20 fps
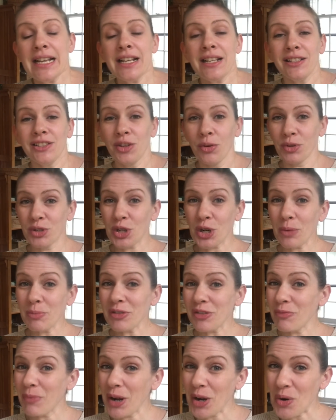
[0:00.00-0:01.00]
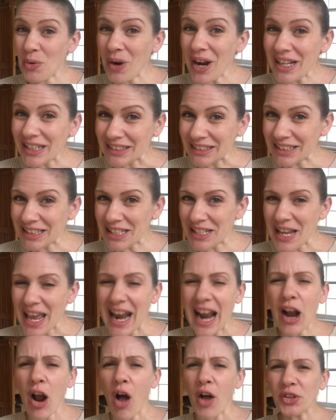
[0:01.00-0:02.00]
So in terms of my quilts,
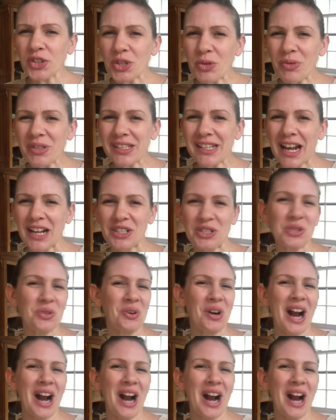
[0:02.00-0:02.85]
and I also was not sure